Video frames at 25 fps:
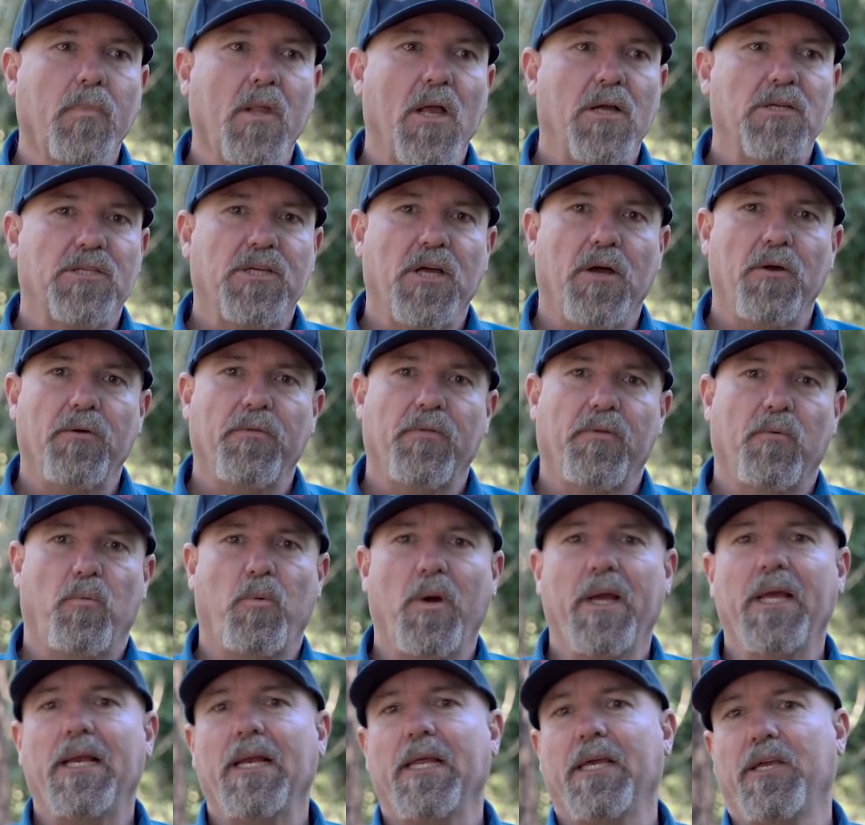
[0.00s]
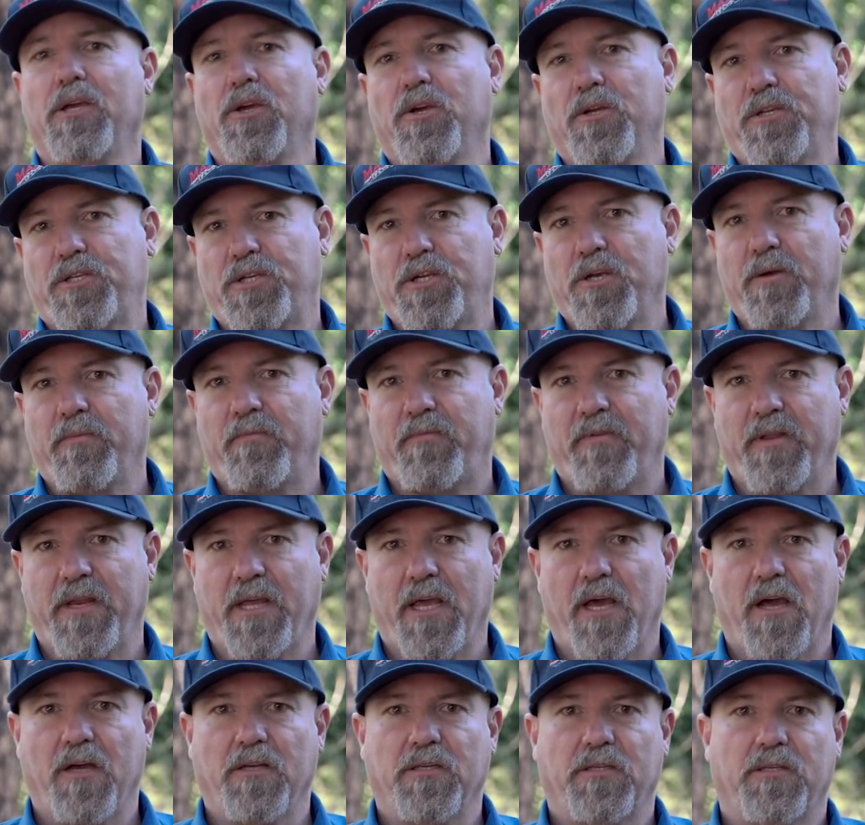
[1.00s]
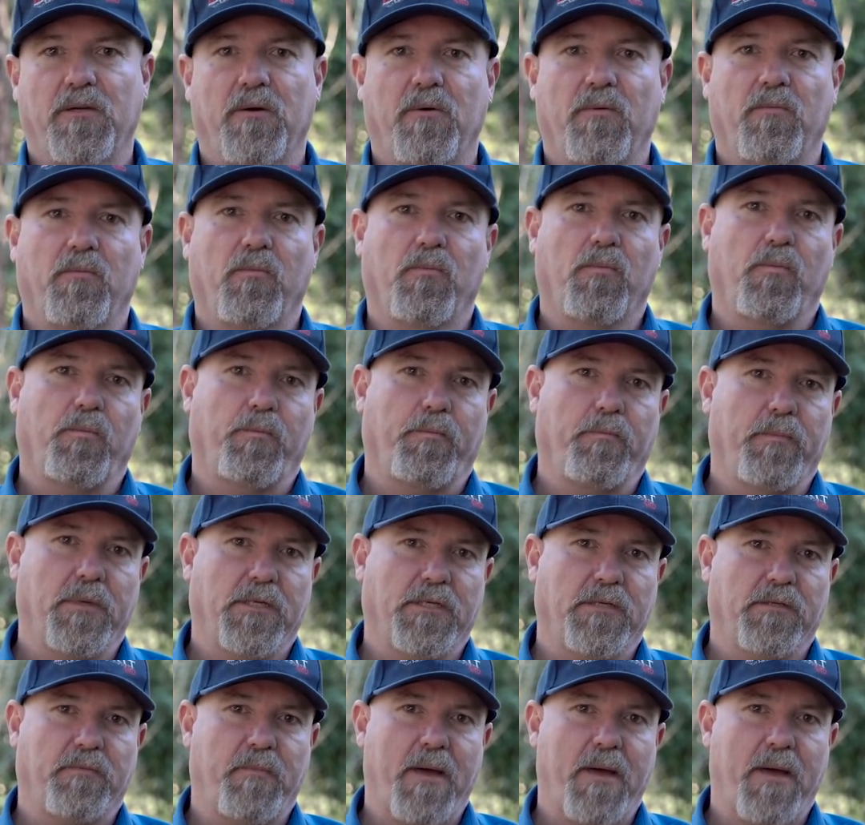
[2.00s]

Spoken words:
So the weekly YouTube videos that Mrs.